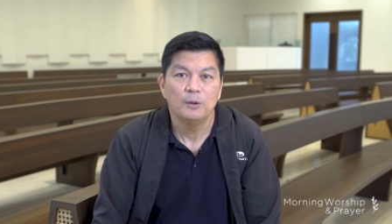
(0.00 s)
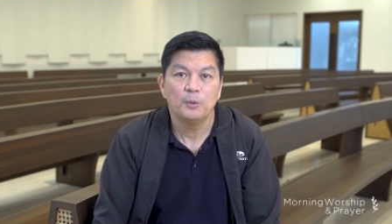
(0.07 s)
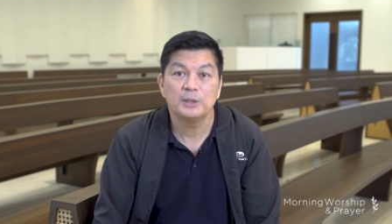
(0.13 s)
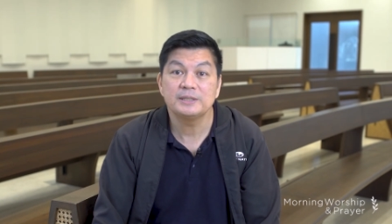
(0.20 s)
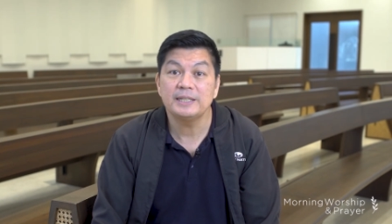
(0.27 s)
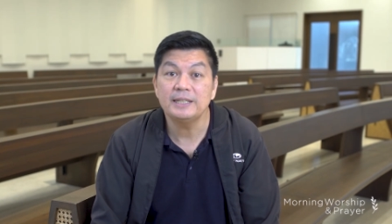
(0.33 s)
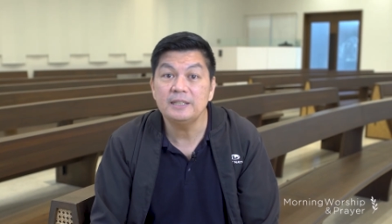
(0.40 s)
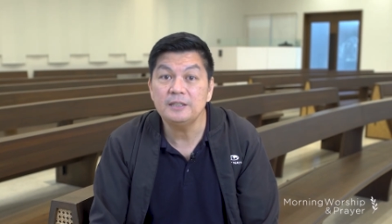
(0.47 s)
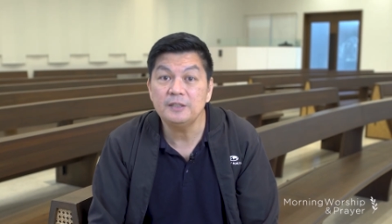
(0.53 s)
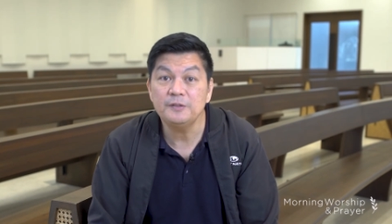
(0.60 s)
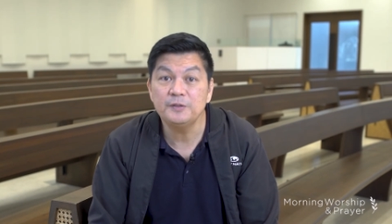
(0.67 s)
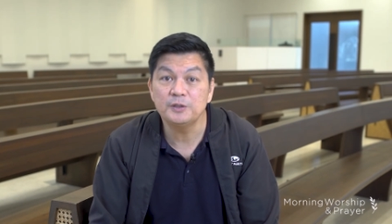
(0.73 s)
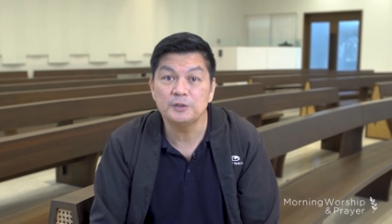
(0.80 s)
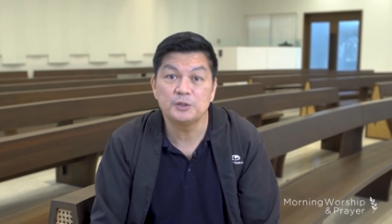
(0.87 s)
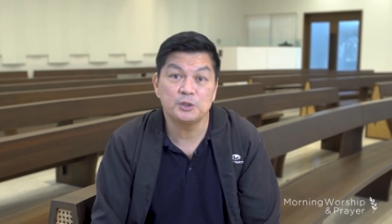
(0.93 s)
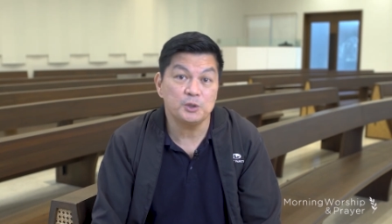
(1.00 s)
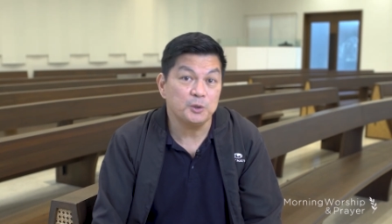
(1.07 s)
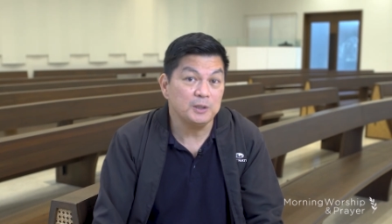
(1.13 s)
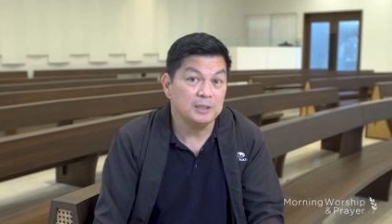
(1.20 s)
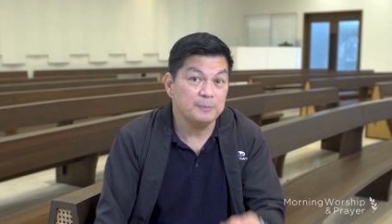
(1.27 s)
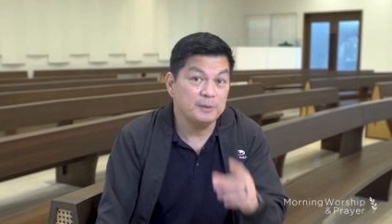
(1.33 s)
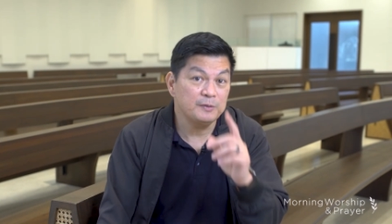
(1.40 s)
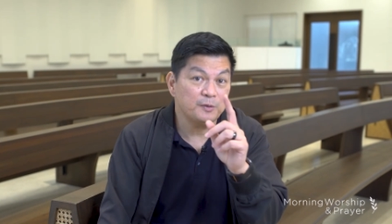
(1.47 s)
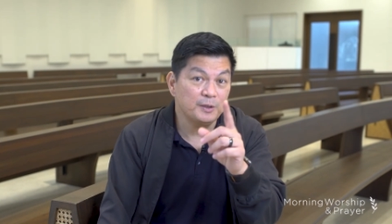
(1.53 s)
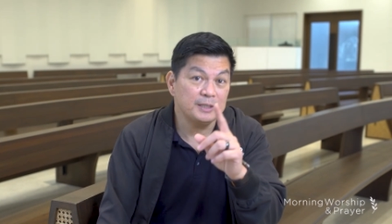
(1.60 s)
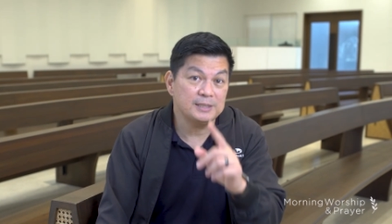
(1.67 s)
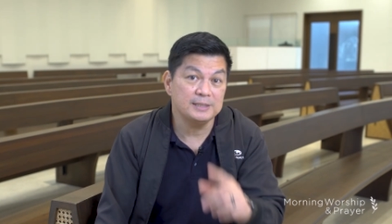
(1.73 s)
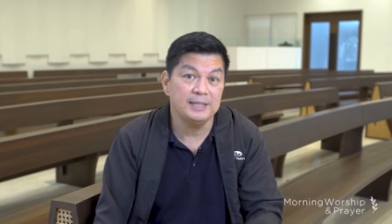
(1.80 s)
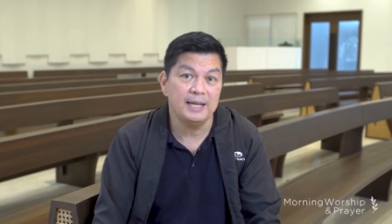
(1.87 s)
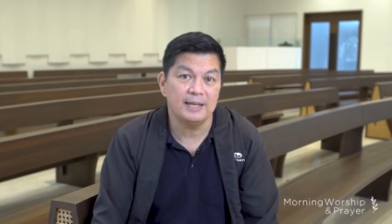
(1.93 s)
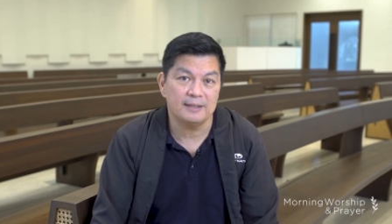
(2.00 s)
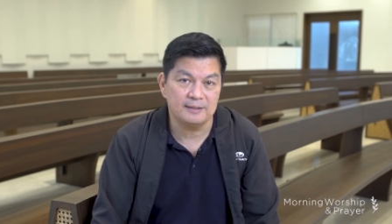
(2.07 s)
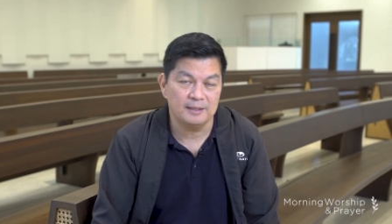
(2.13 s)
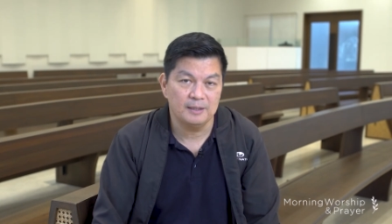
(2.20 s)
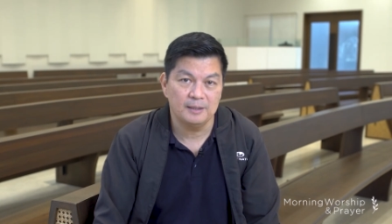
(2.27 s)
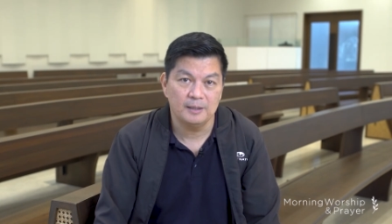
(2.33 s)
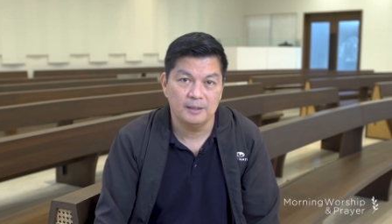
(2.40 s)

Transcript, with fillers: Was interviewed shortly before his death.